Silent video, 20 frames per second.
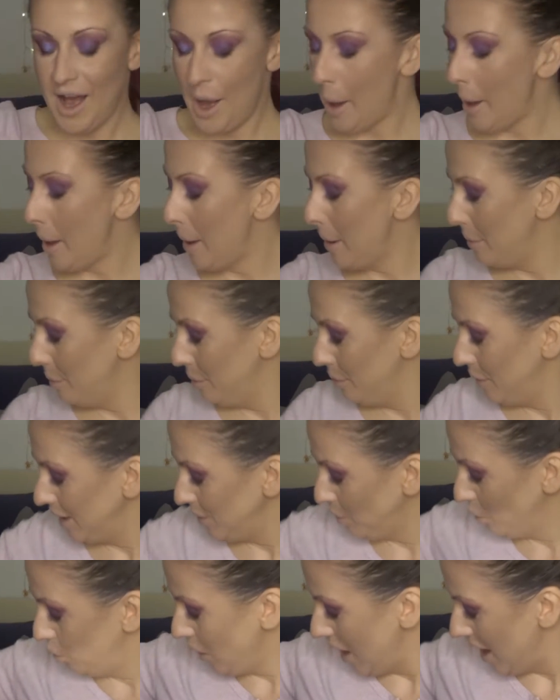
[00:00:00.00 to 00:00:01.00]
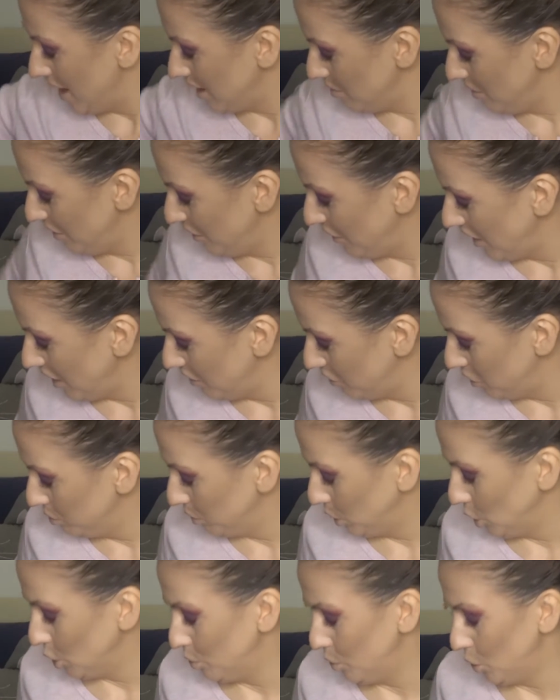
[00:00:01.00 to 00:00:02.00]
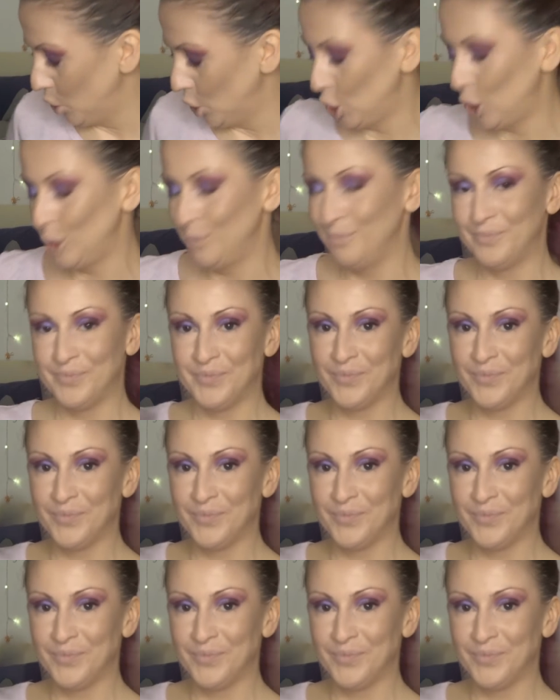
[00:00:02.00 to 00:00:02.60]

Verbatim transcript: Um, where's my favourite blush brush?